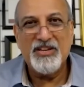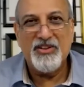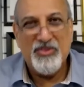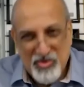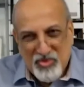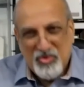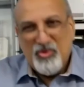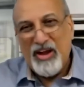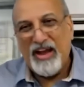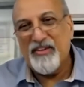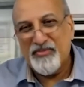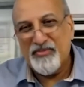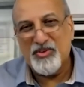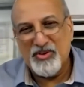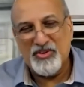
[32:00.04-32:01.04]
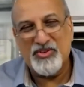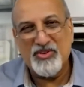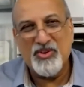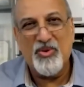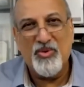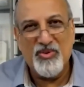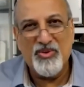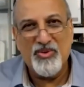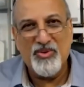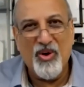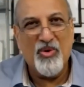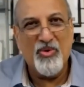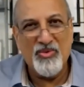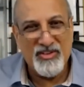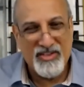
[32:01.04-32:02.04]
you have to control your
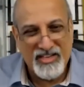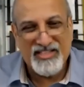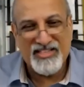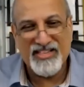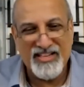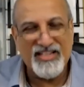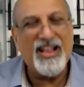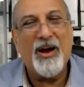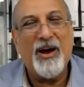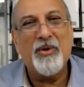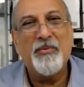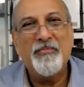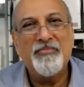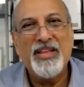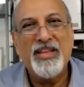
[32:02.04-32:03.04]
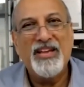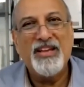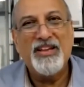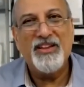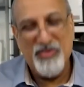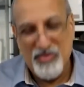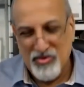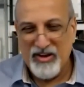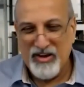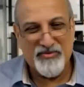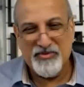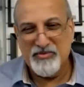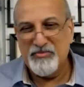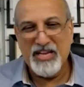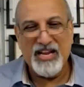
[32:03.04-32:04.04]
own risk now. You have
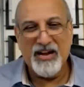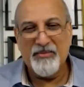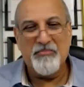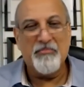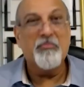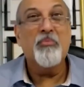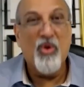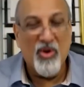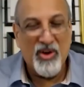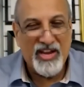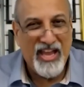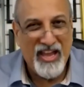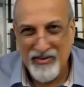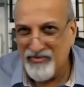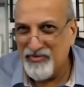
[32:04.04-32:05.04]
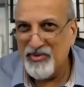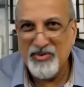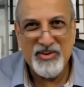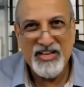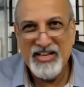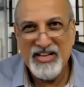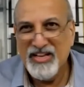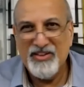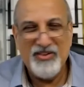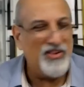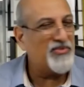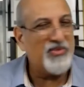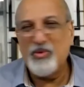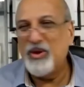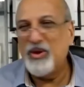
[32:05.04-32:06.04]
to become more careful. You
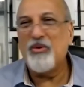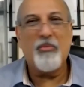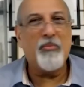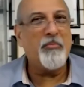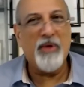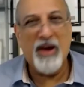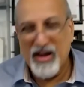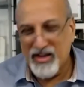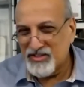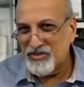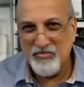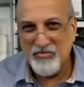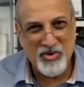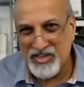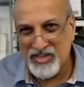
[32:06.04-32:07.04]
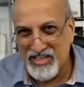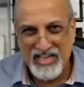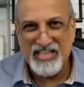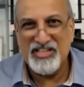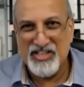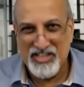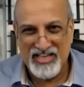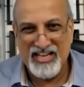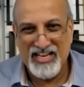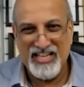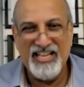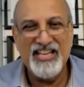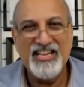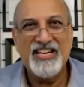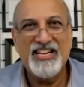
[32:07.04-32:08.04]
have to wear your mask more diligently.
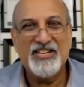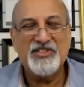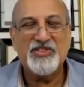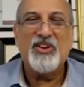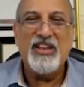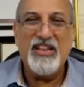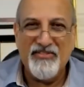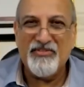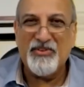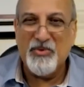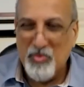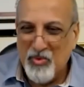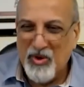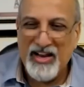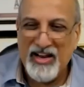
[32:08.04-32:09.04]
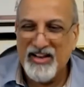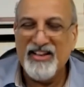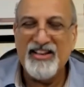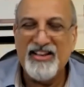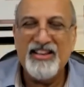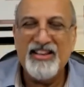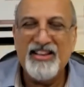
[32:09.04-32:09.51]
So level 1,